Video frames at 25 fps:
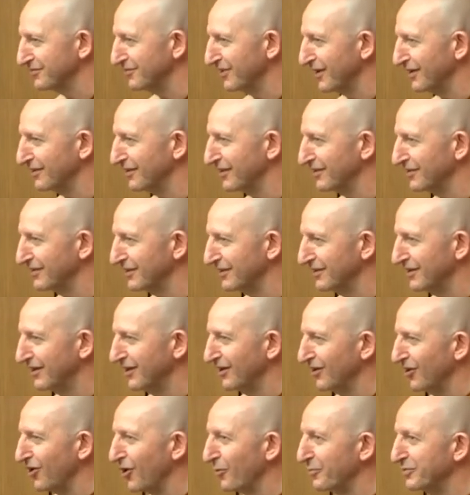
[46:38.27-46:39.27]
rather than
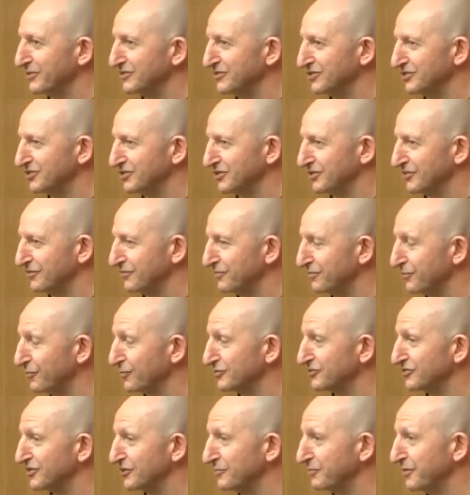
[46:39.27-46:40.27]
opposition,
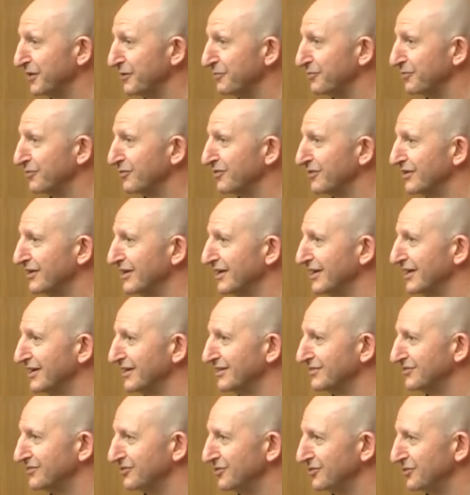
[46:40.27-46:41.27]
forcing people
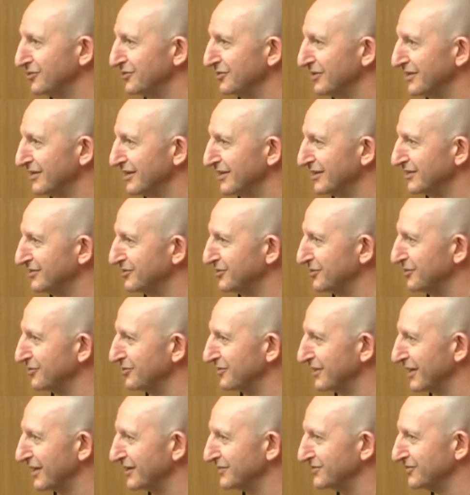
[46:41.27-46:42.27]
to do
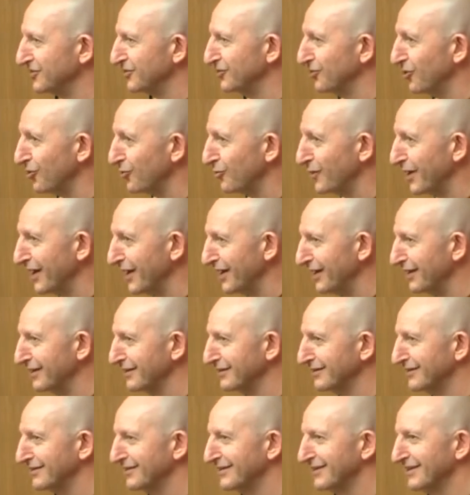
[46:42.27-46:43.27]
things your way.
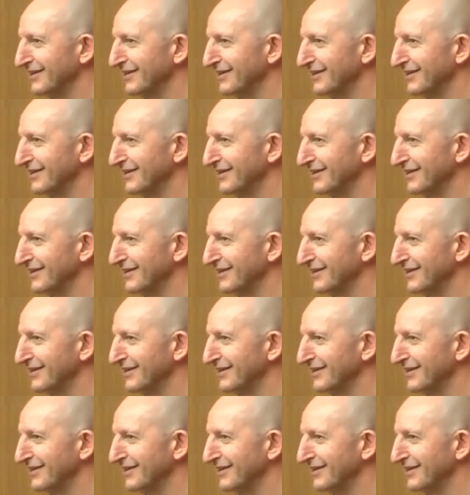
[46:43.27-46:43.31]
